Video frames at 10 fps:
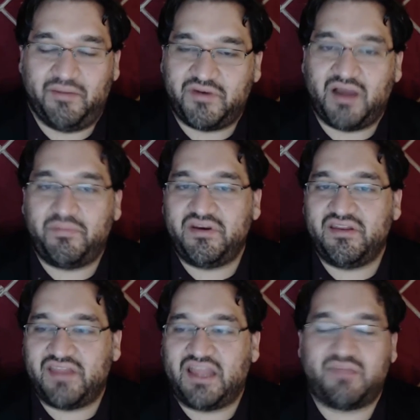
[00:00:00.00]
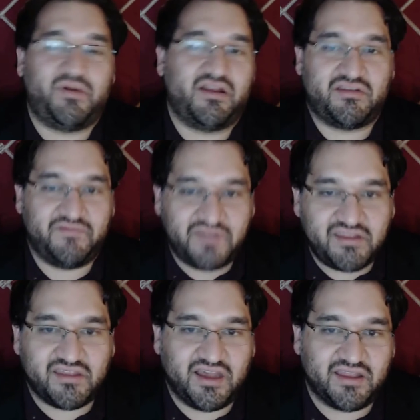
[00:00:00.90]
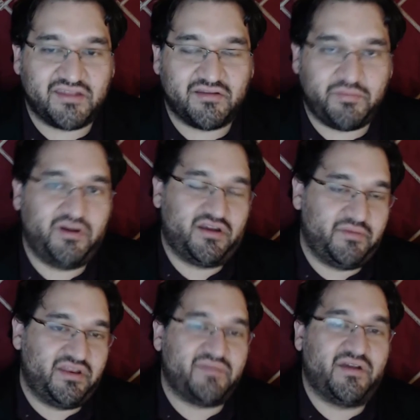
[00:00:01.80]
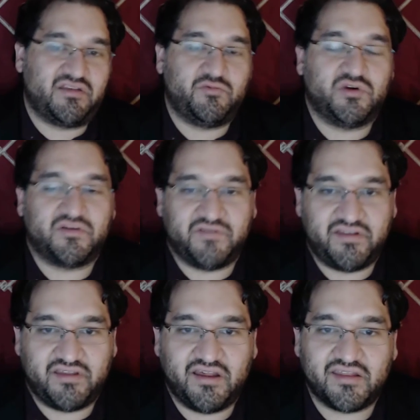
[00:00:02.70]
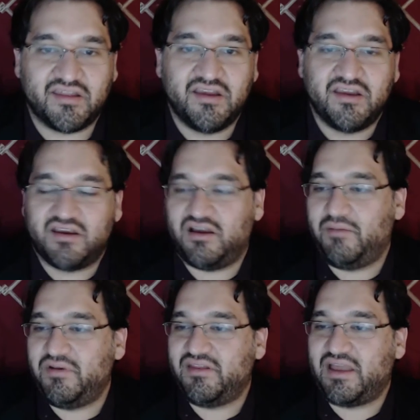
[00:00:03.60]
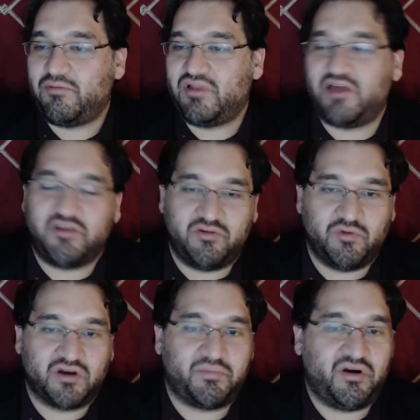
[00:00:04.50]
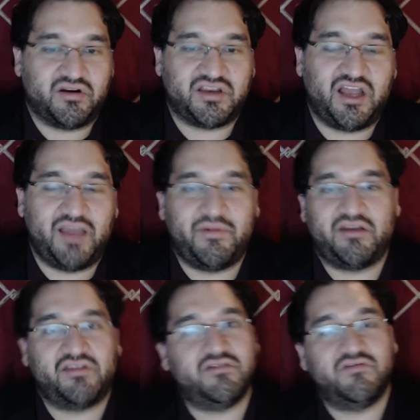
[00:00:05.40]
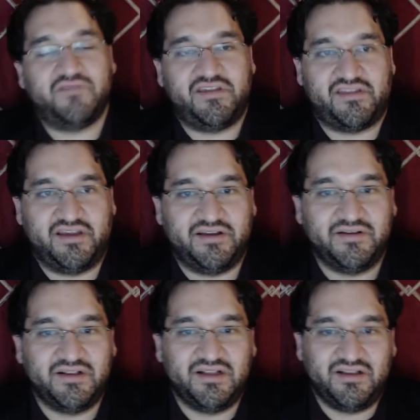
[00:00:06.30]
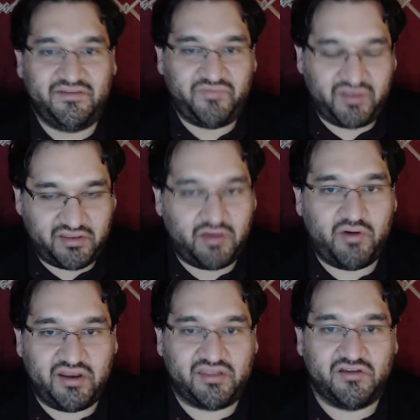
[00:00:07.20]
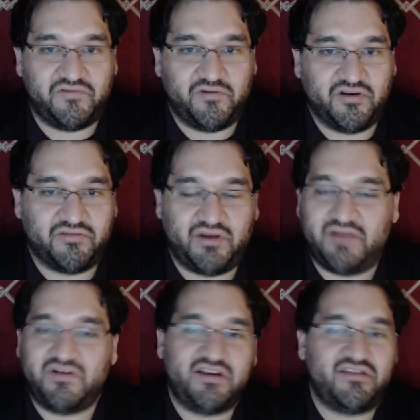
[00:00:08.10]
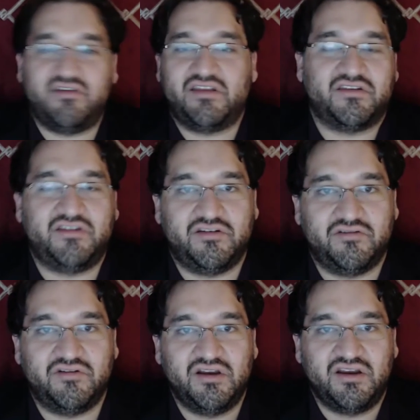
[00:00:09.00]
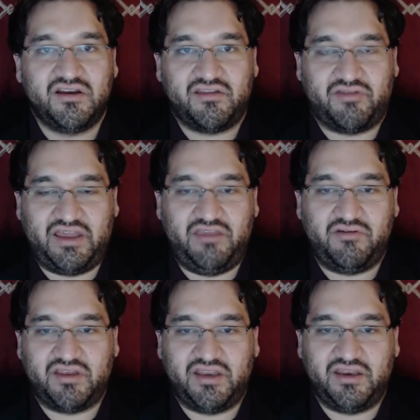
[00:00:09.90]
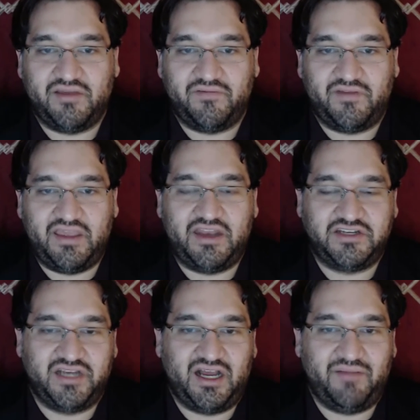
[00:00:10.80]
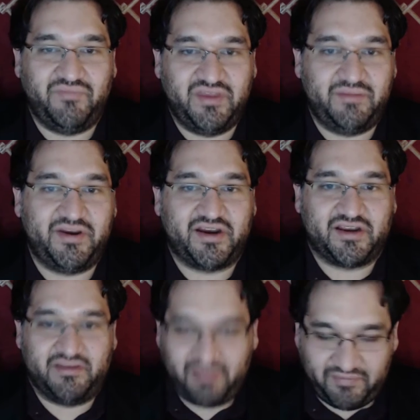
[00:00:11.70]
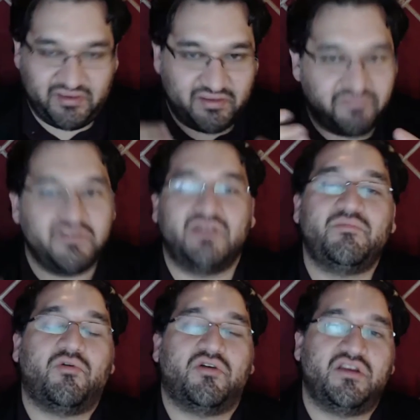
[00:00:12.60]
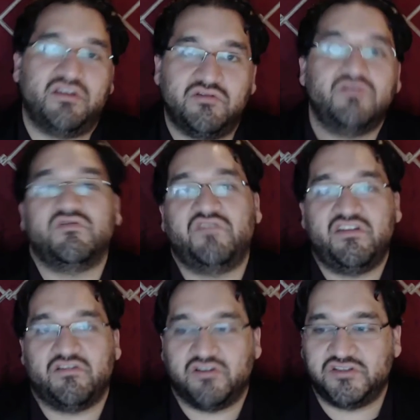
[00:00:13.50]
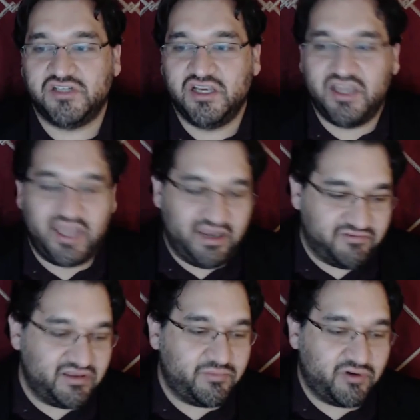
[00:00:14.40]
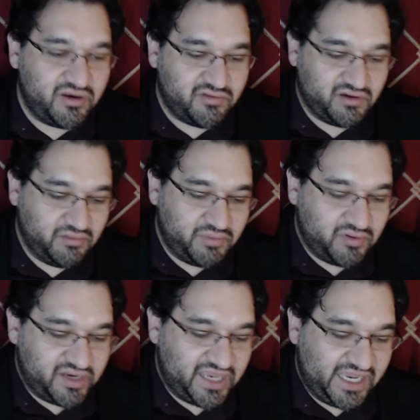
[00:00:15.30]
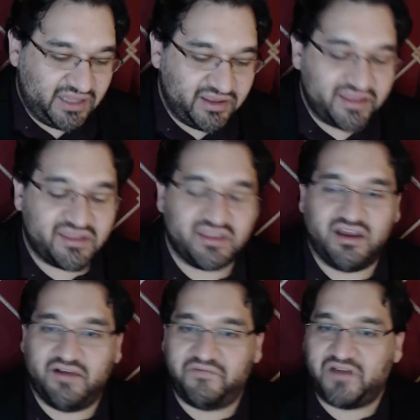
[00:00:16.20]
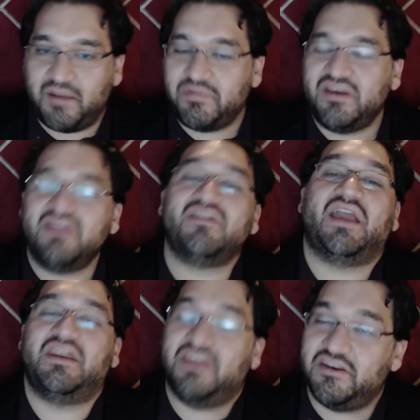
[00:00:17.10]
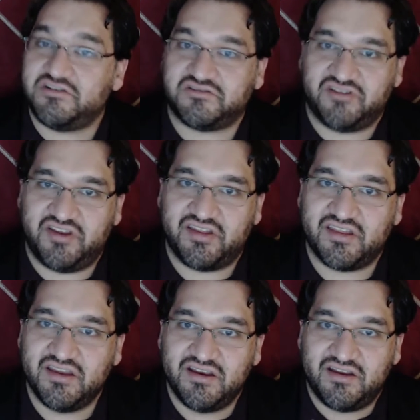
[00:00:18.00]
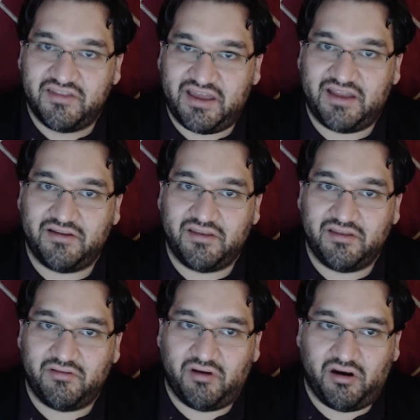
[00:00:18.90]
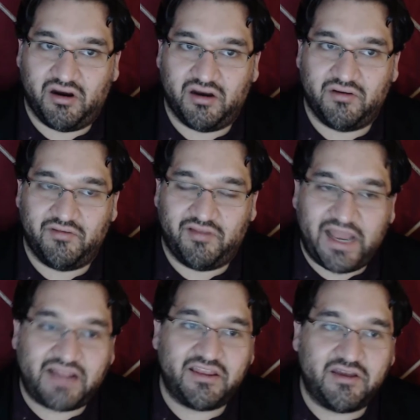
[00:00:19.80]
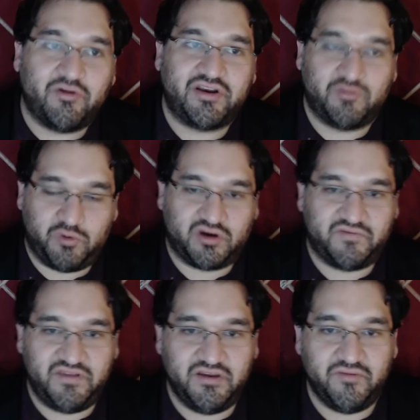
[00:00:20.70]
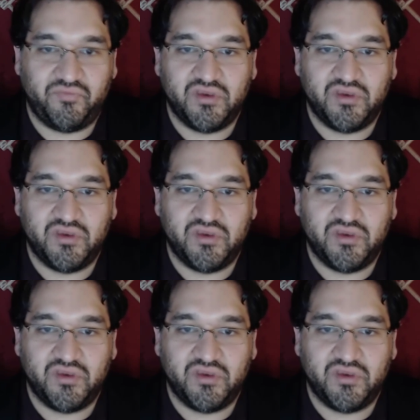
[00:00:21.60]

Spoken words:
Companies that sponsor visas, companies that sponsor work visas, companies that will allow you to work part-time on a student visa, so on and so forth. Whatever it is you need to do so that you can get a job in America. It's really important you do the research. And it's really important you start building a list of companies and industries that are likely going to work for you.